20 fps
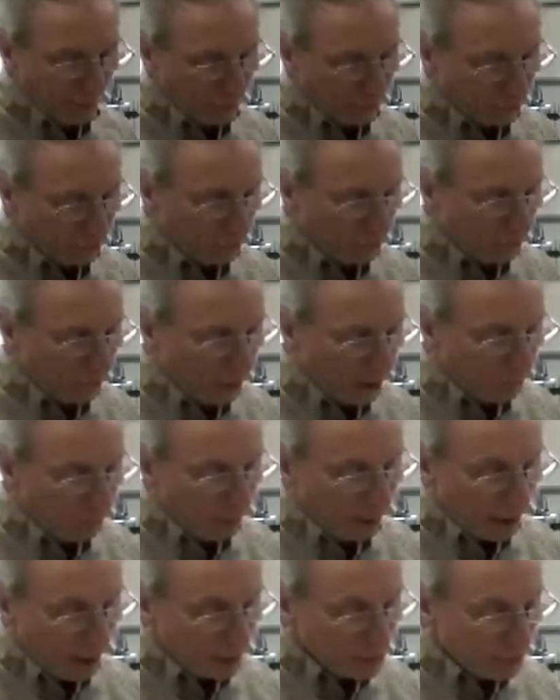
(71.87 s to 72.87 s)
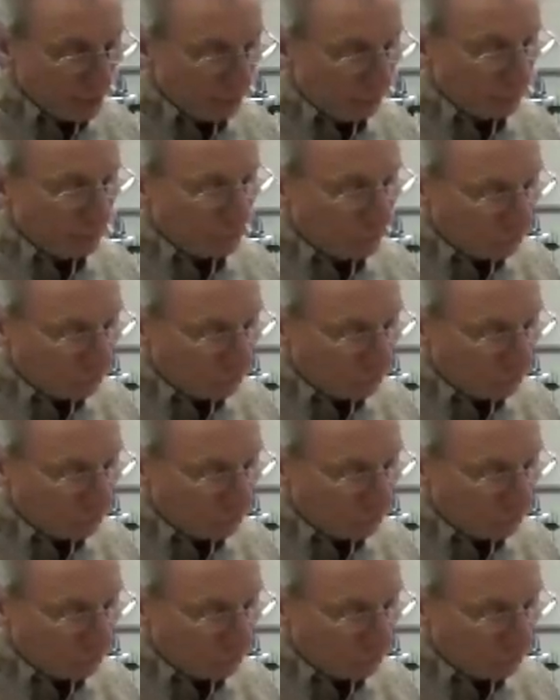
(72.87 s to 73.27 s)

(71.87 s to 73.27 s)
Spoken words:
So I'm actually only